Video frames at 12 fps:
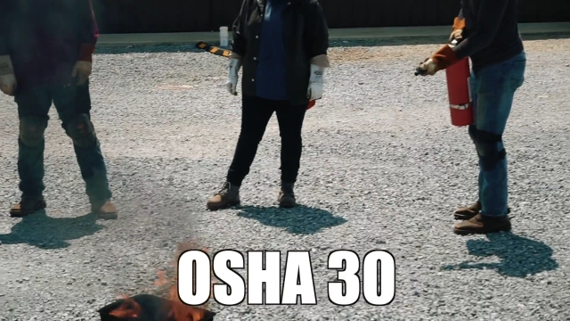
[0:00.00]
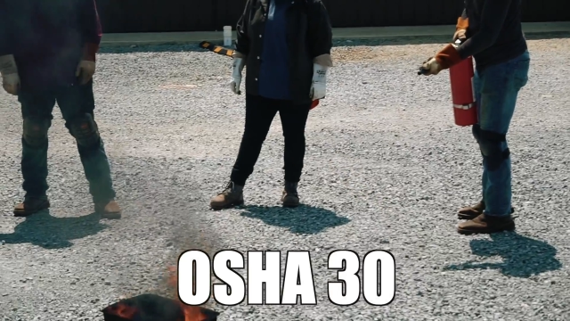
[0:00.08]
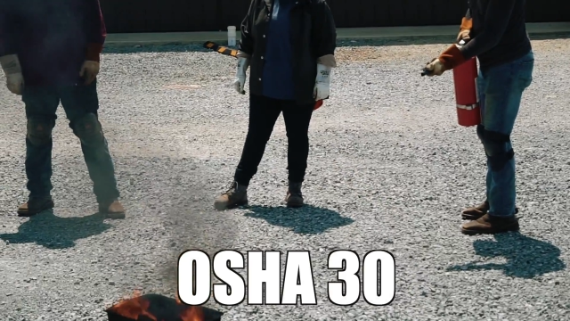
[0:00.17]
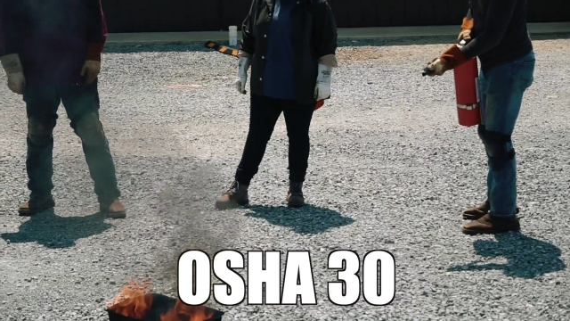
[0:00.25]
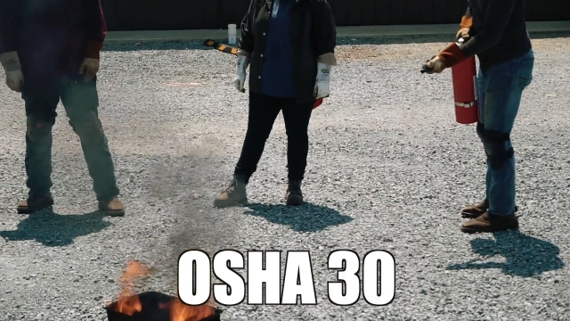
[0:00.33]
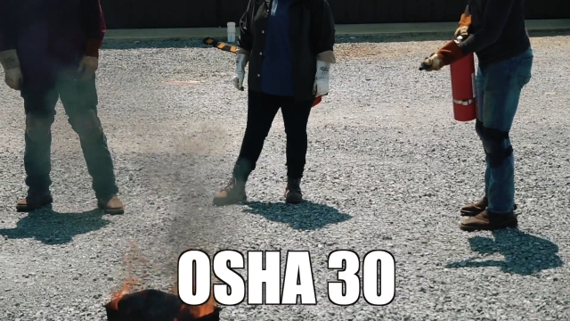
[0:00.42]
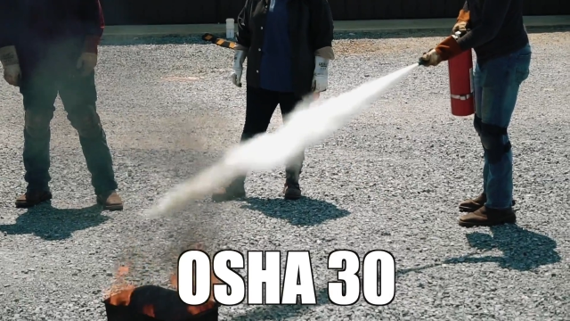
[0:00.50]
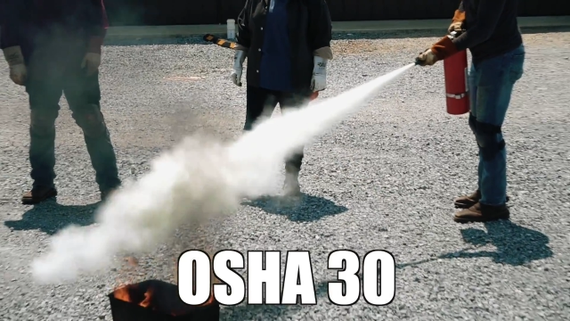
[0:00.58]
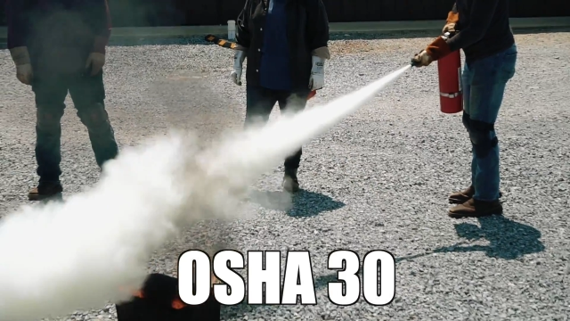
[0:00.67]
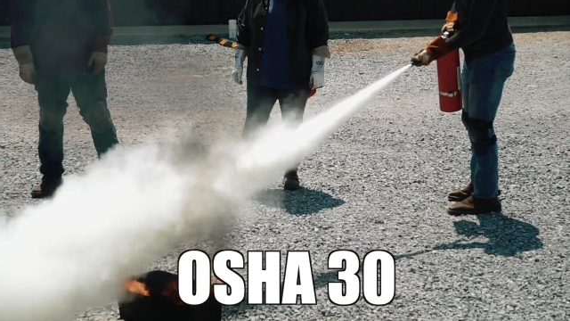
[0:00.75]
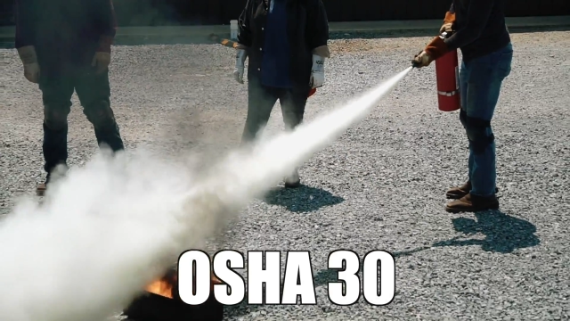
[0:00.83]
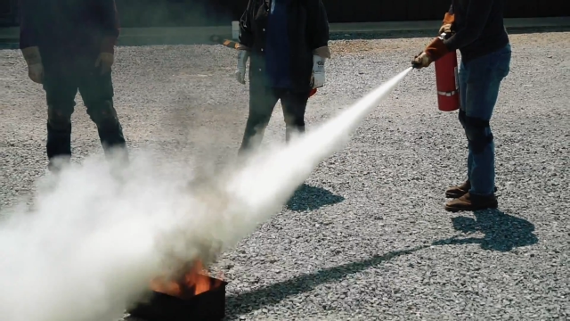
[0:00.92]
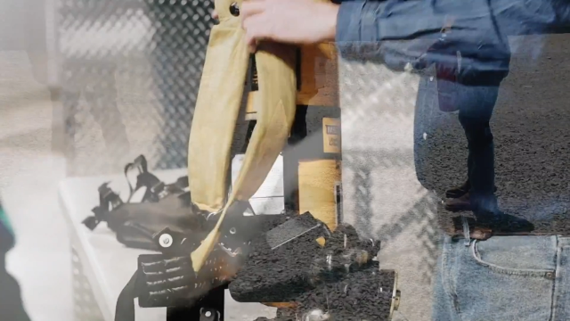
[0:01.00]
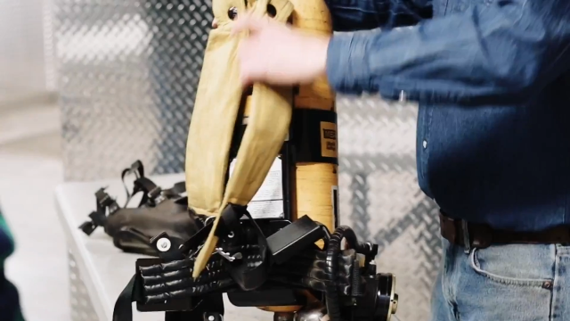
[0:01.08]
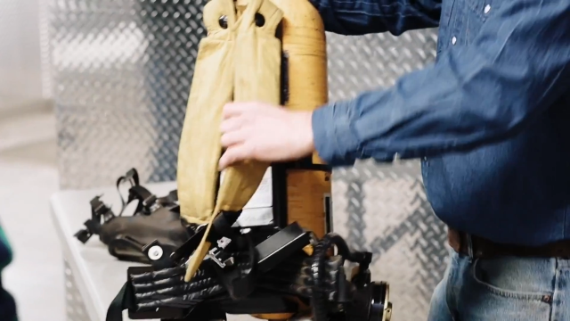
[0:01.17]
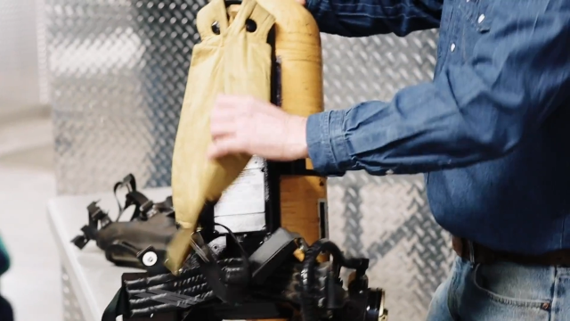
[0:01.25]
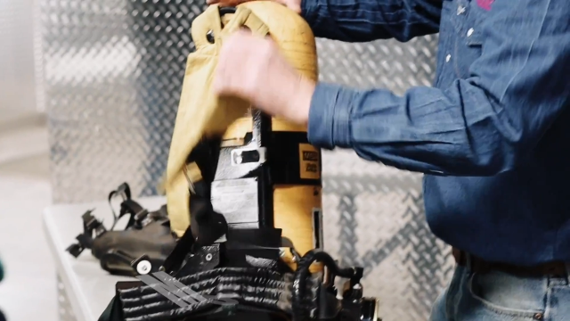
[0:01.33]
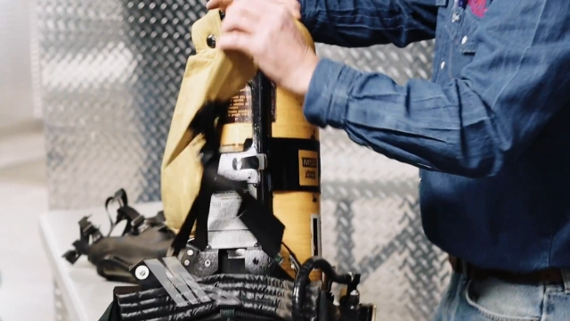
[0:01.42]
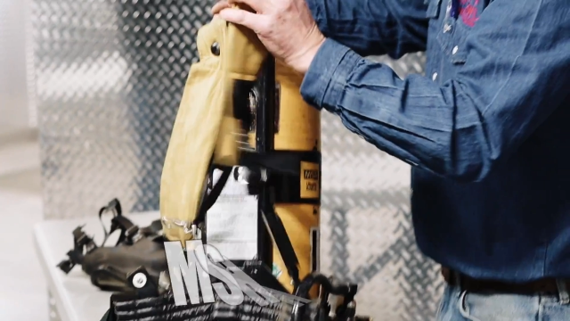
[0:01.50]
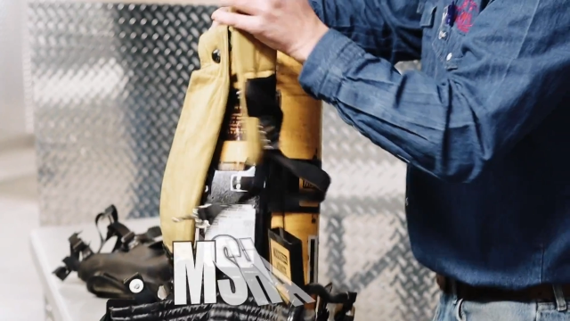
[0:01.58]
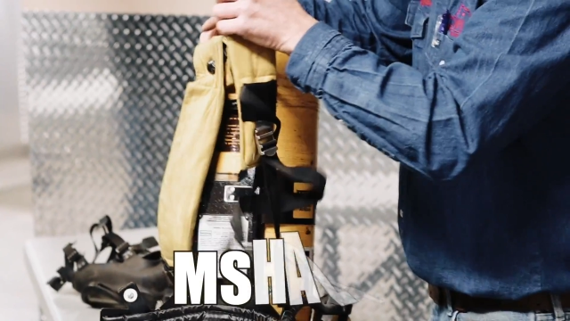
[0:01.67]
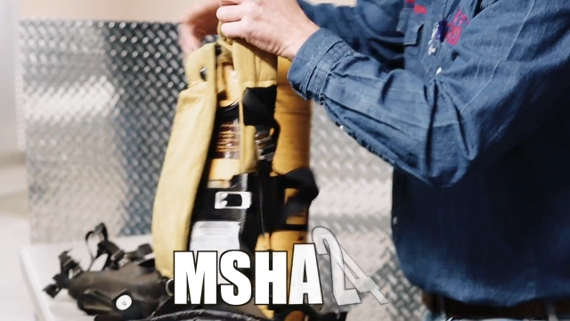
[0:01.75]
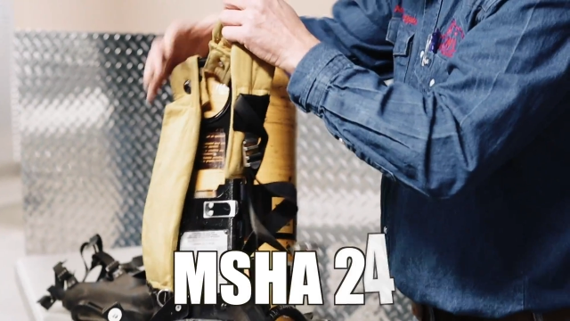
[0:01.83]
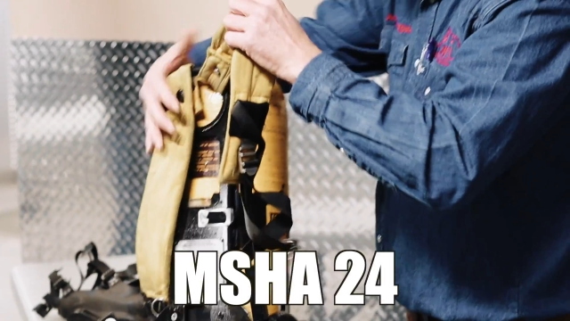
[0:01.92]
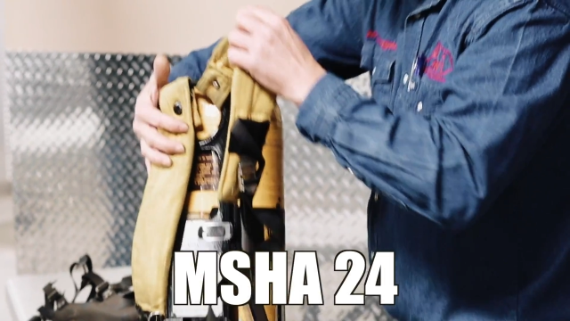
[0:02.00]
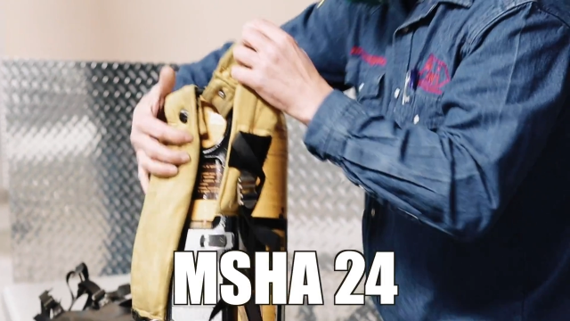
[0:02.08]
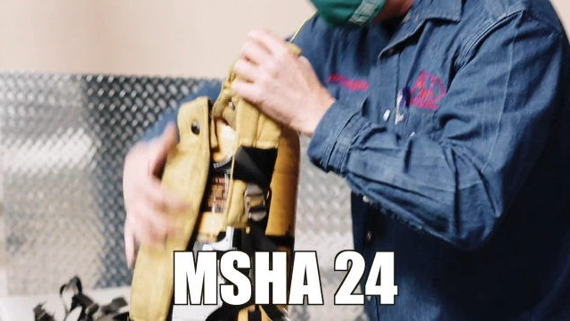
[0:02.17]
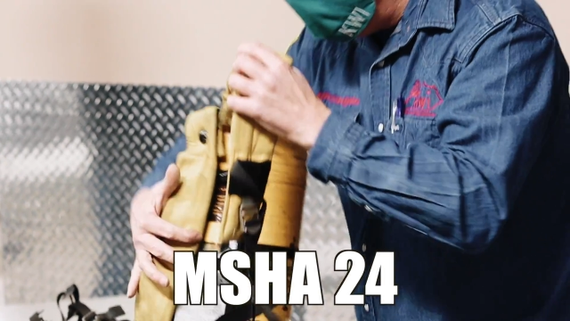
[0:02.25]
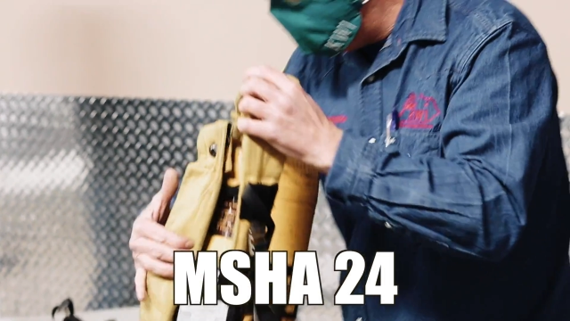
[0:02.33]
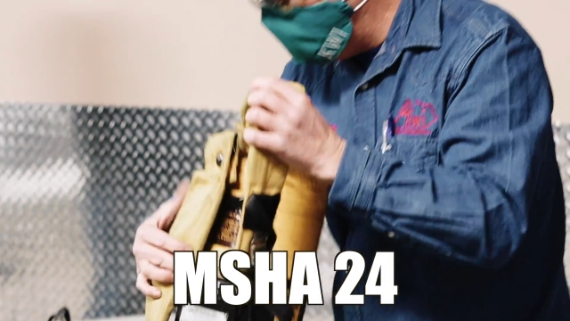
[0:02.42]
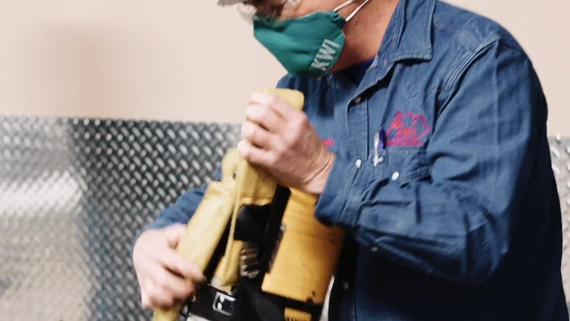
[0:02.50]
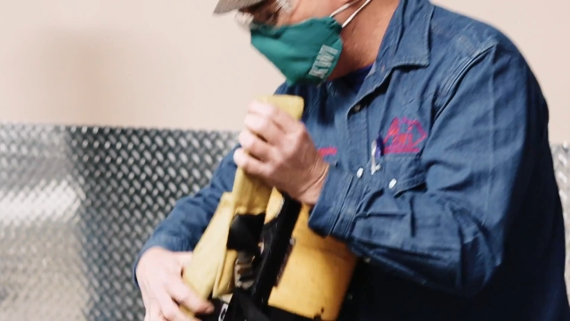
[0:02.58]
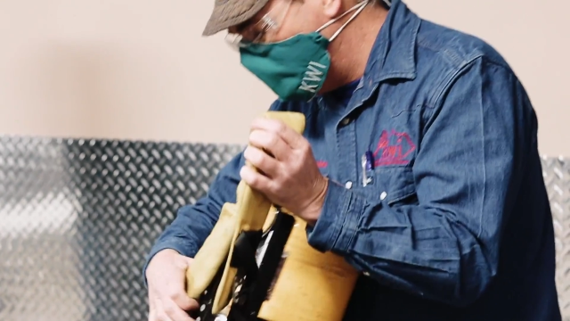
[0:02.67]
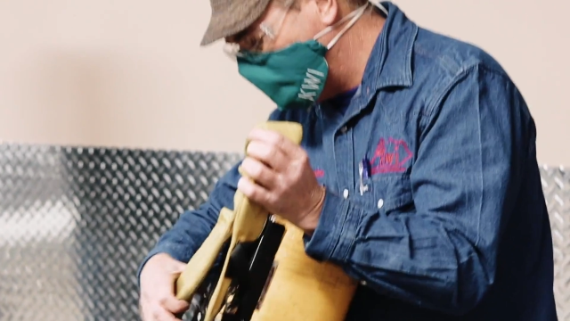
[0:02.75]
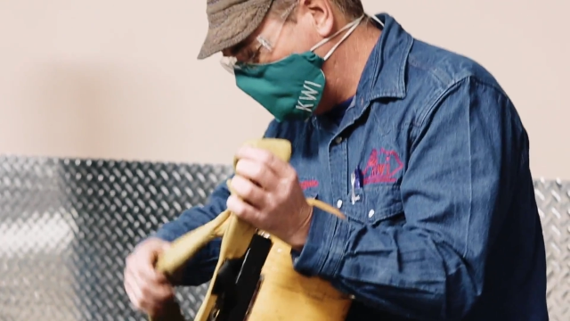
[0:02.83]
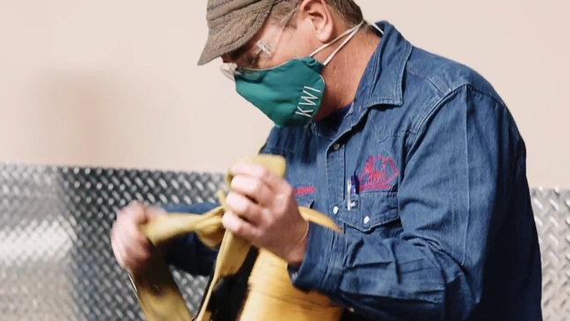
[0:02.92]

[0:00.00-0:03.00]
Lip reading: (no speaker visible)